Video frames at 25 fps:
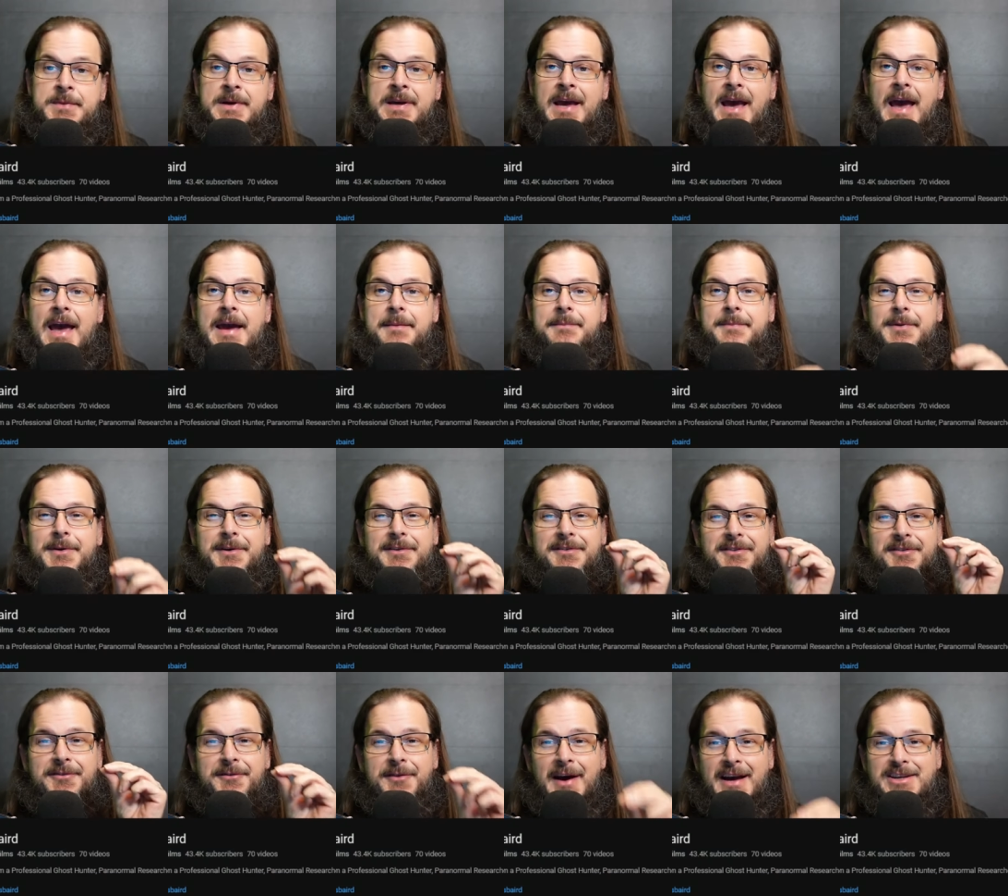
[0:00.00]
a
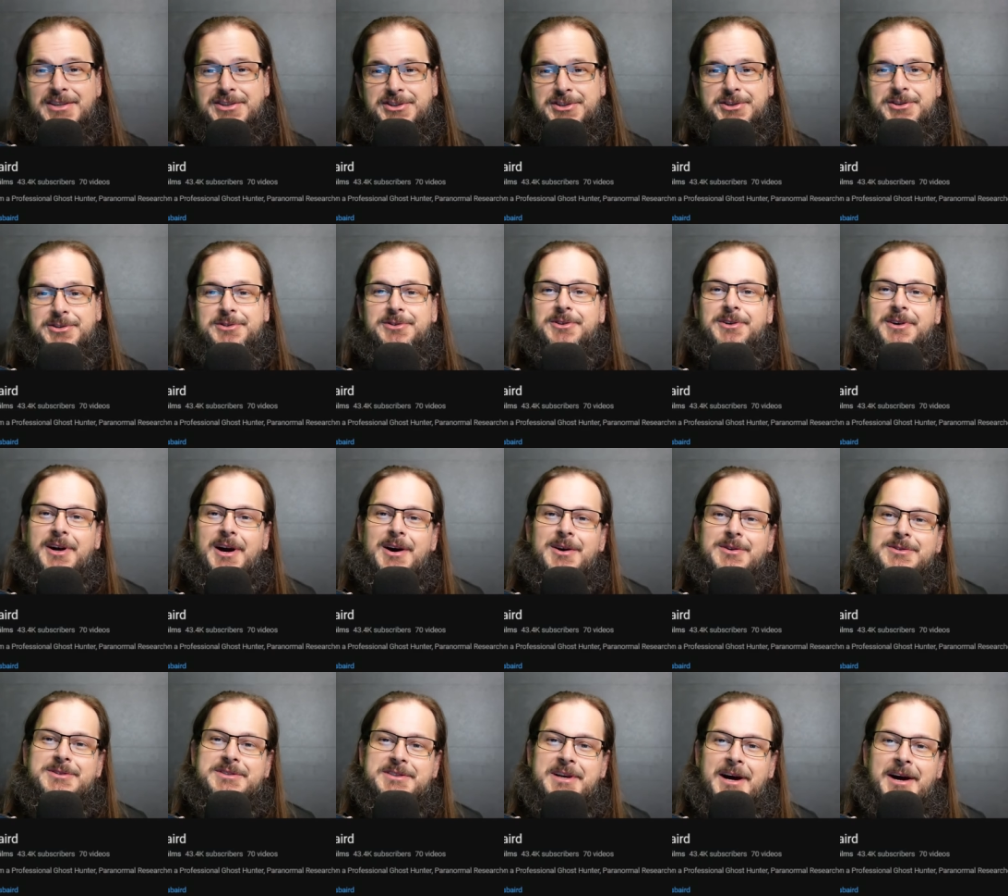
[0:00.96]
professional
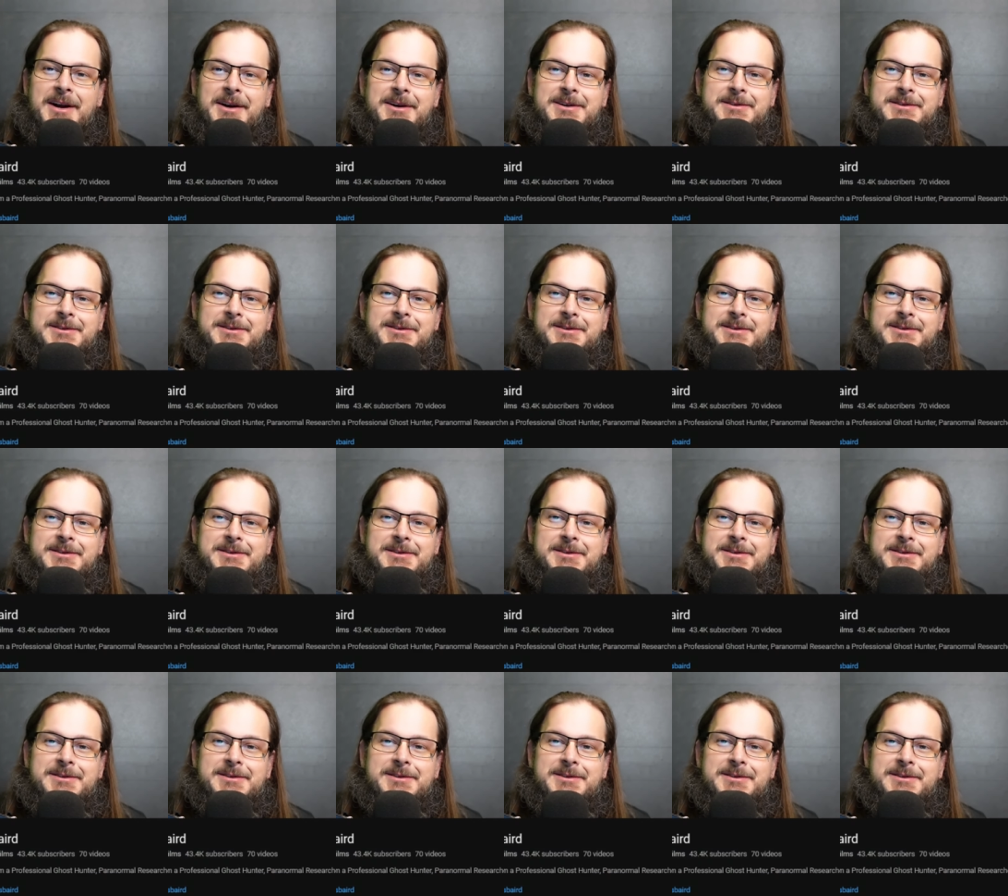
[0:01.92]
ghost hunter.